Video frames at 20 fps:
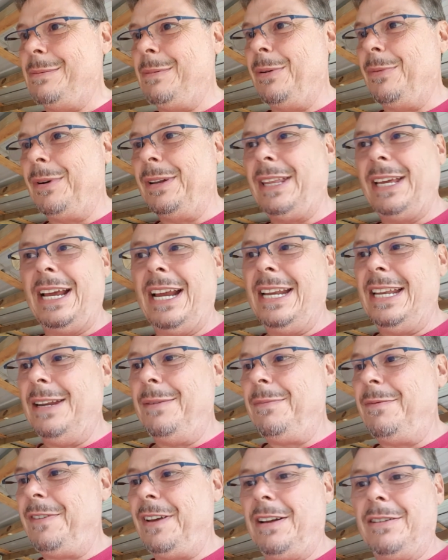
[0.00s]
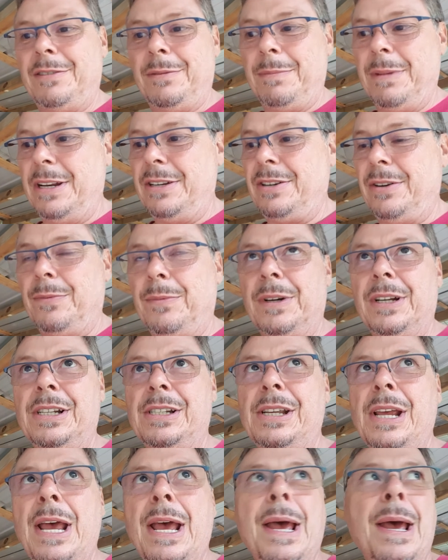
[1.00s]
But one thing I didn't fail to mention
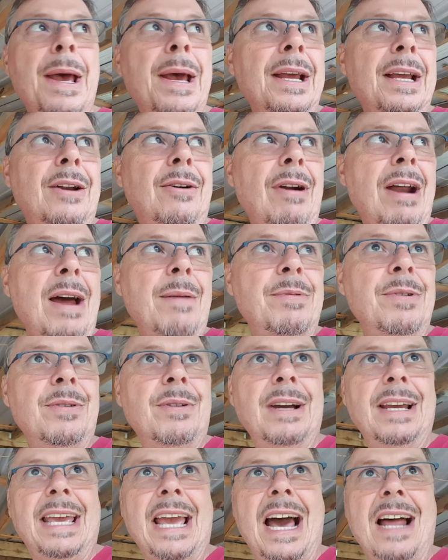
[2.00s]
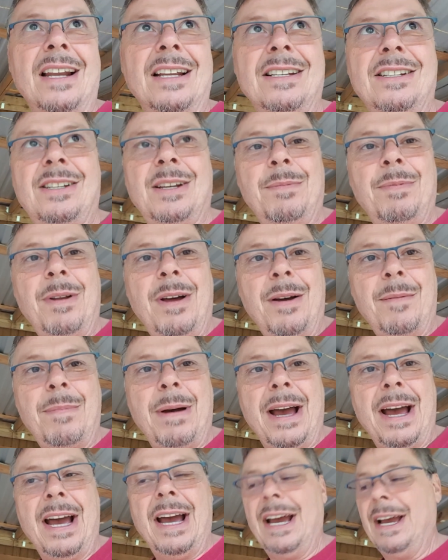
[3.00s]
was grab you a gallon Ziploc
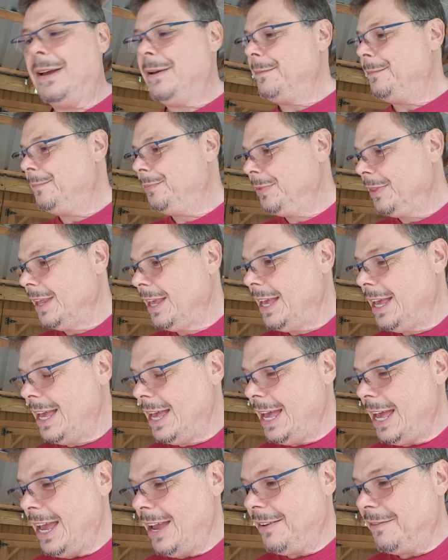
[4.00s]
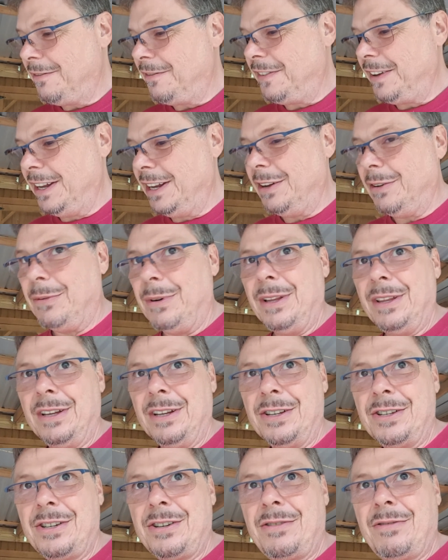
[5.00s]
bag and fill it with a
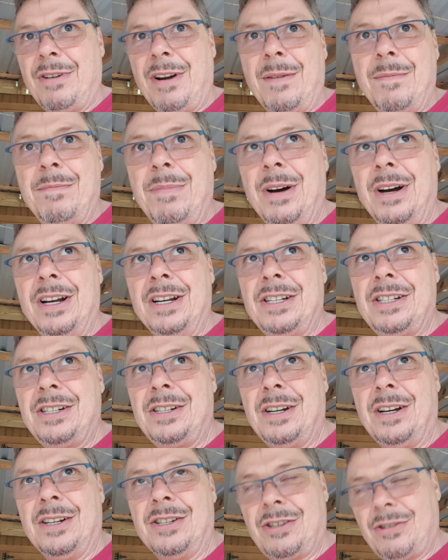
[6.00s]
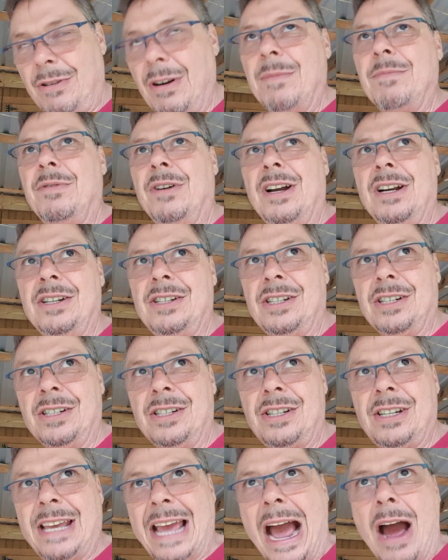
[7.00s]
scrub brush, a
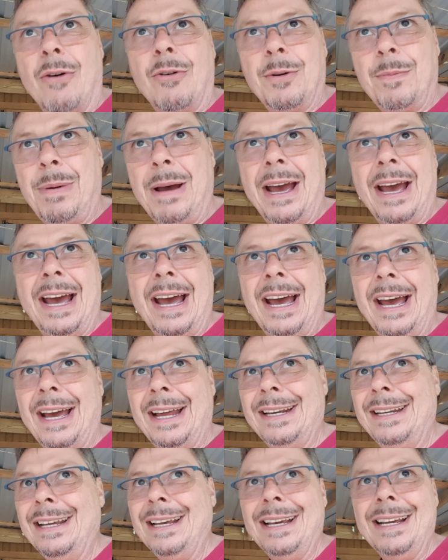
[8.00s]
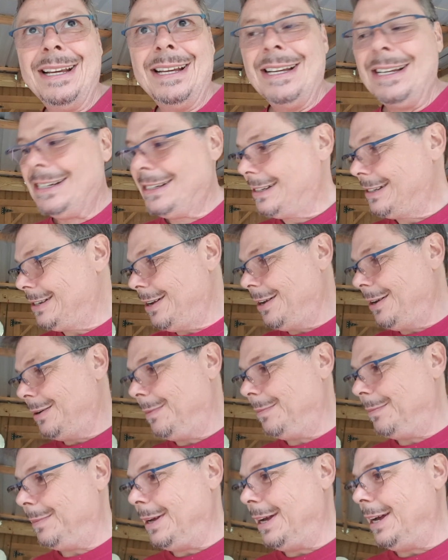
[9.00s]
scour pad,
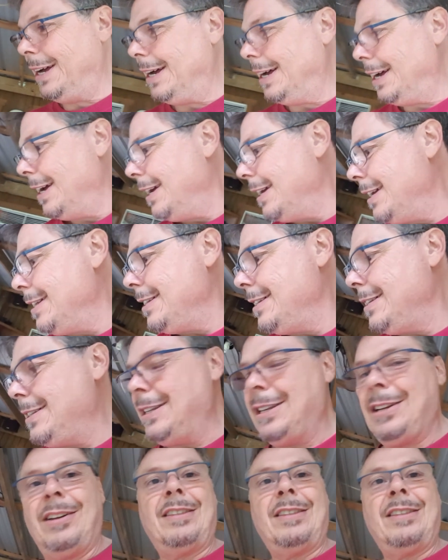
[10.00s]
some little